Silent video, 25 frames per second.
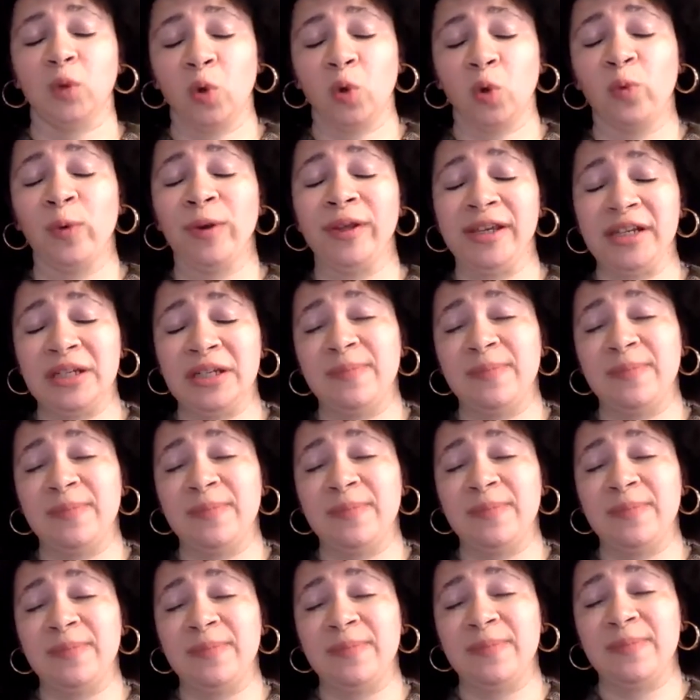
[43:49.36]
or willing to
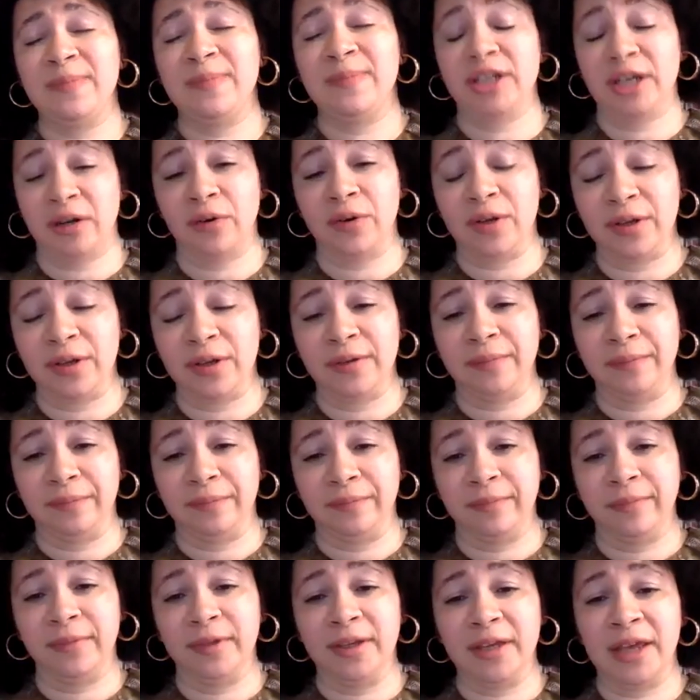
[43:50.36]
be more general.
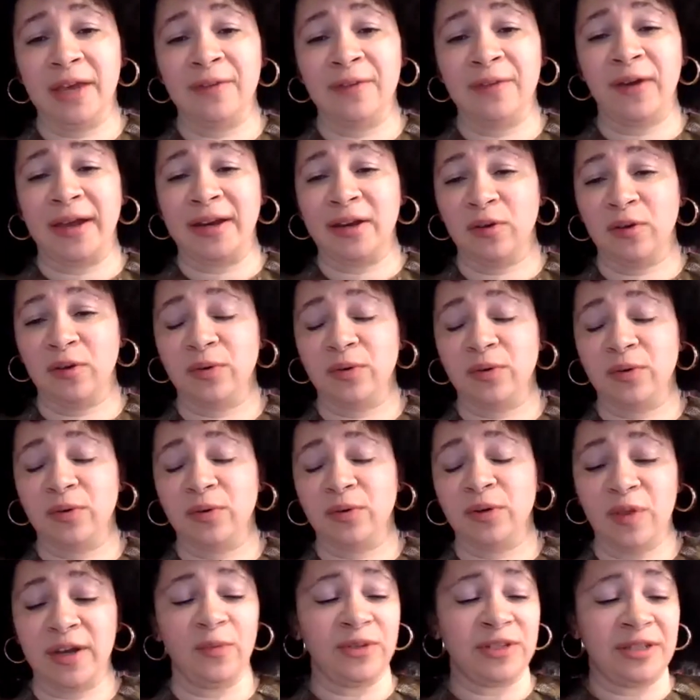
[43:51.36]
If I don't know
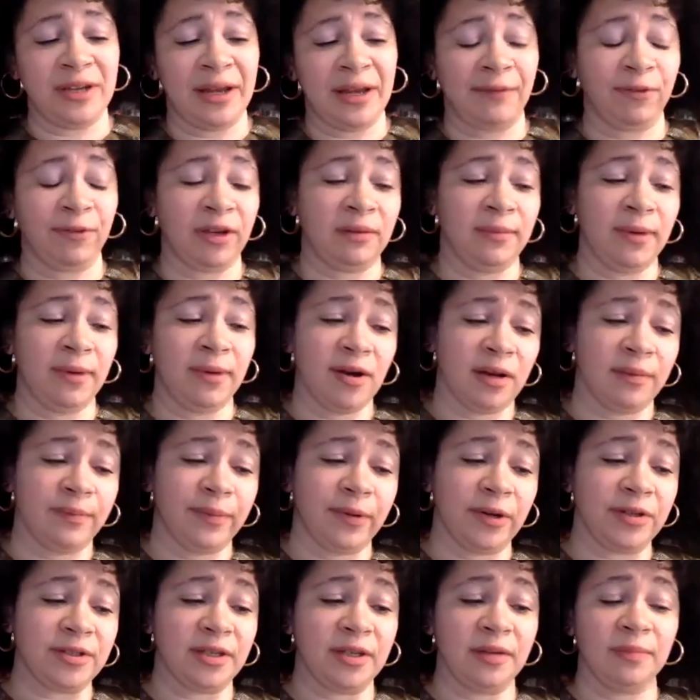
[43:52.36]
that it was an African-American
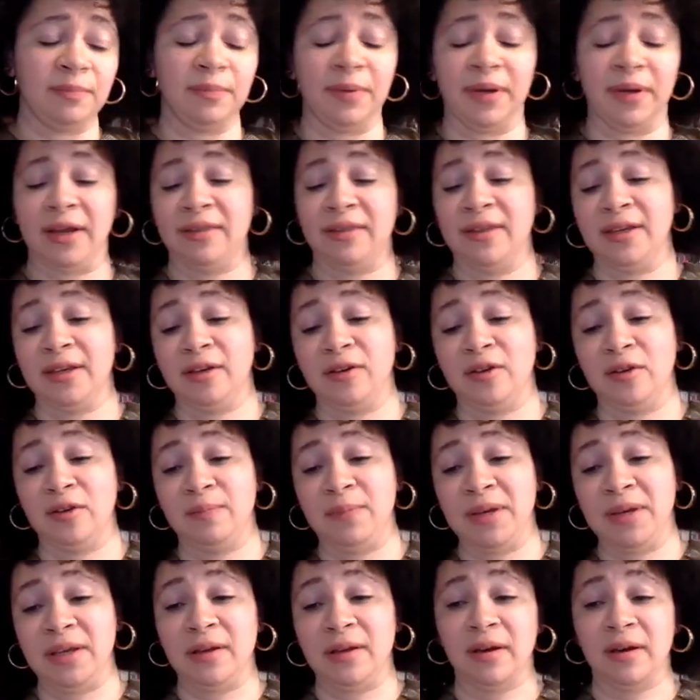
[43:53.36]
person, but I think it
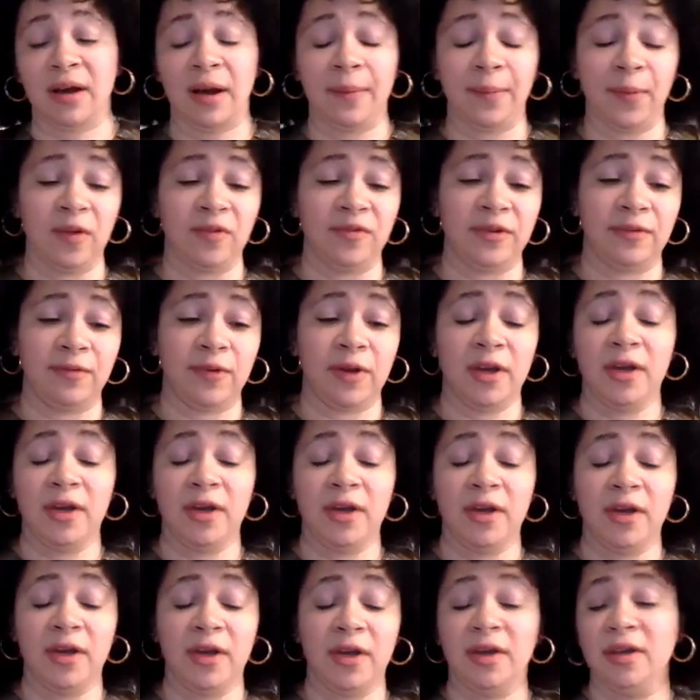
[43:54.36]
could be a couple of different,
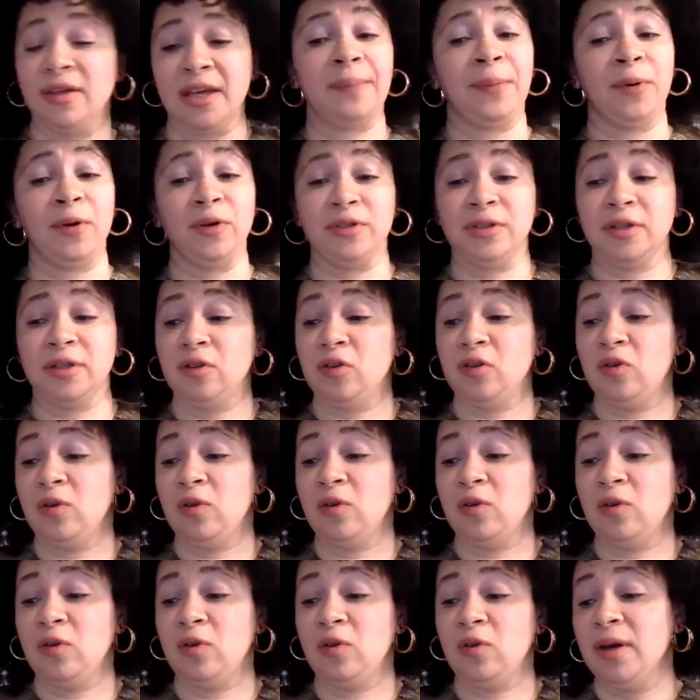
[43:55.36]
say a person
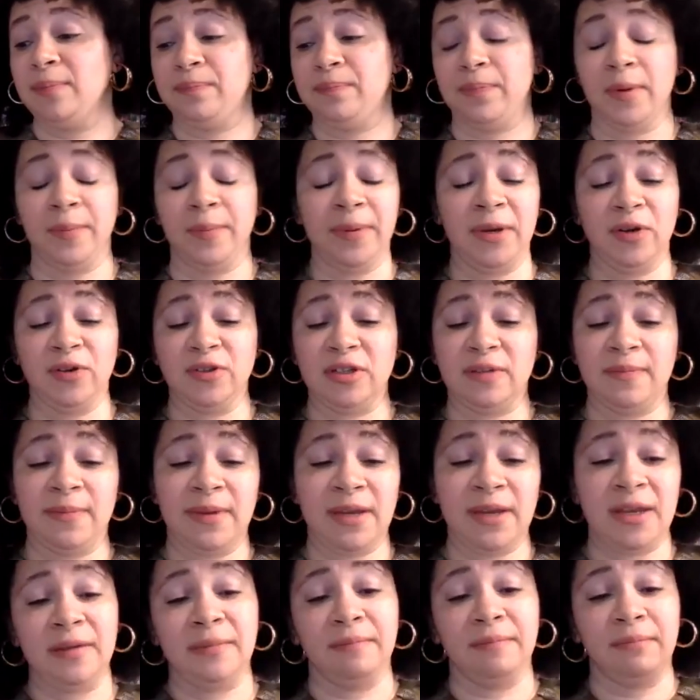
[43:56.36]
who appears to
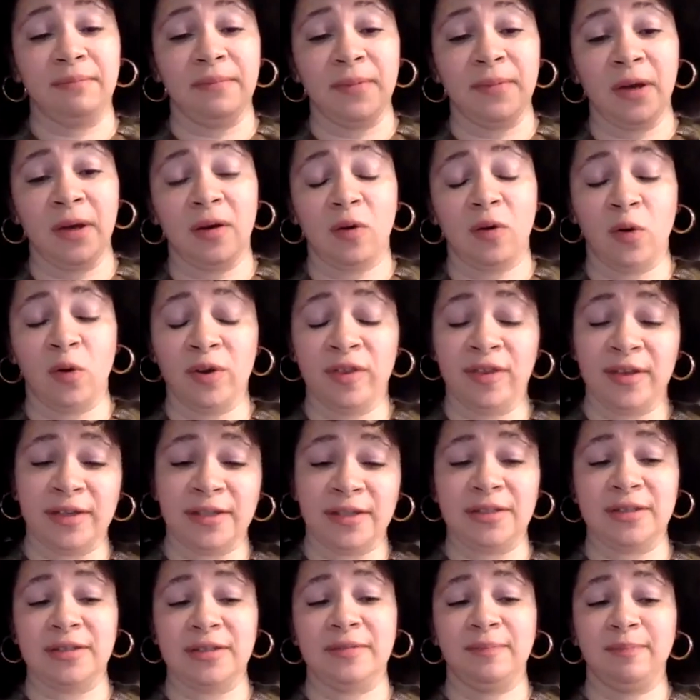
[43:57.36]
be, or
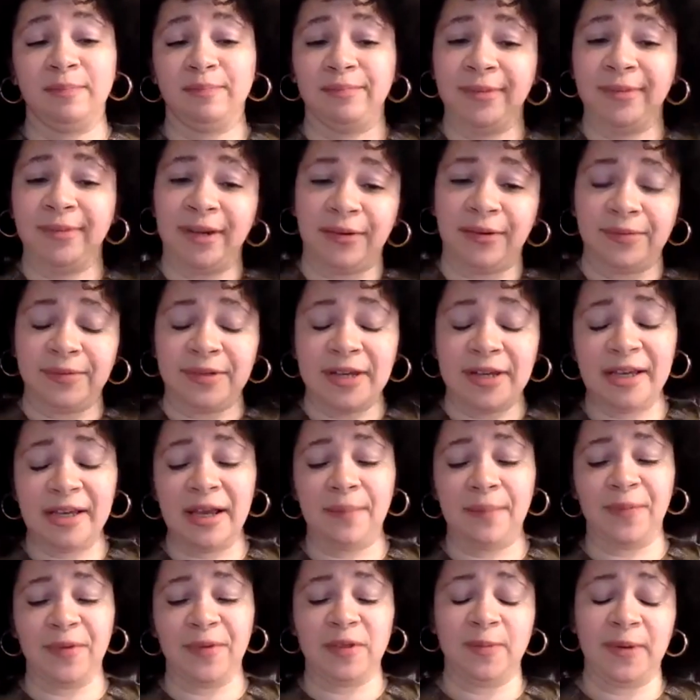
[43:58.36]
this, you know, taking
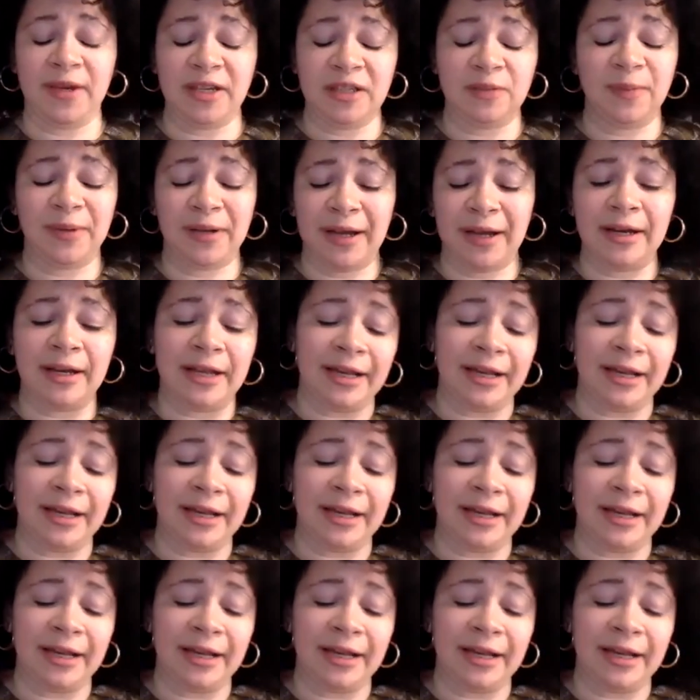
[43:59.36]
up the space. But it
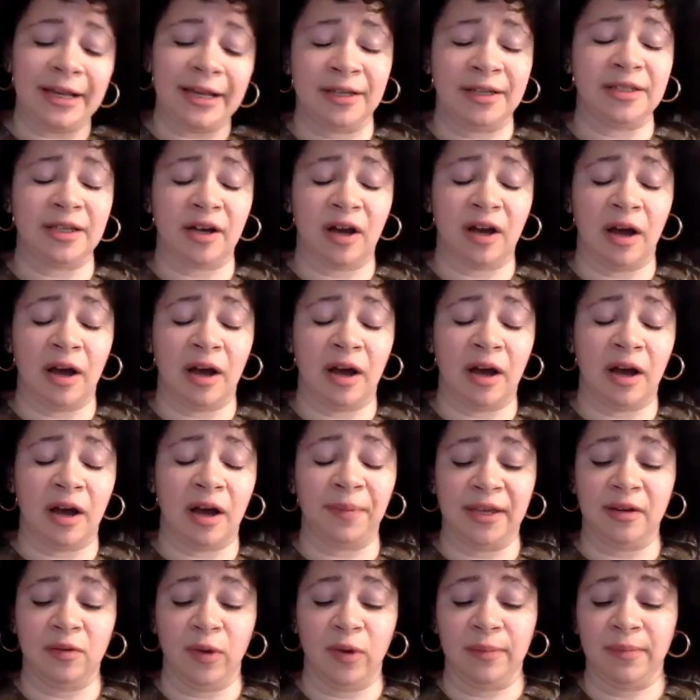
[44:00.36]
is a
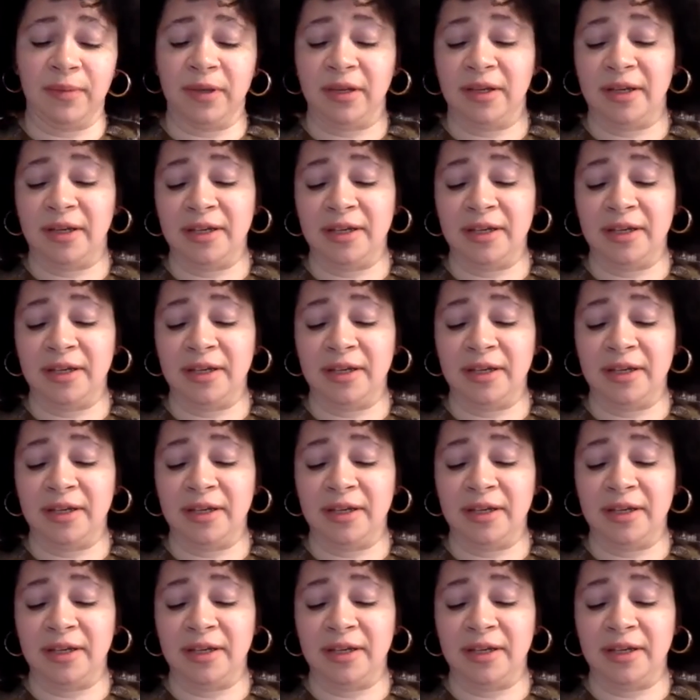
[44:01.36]
complicated one,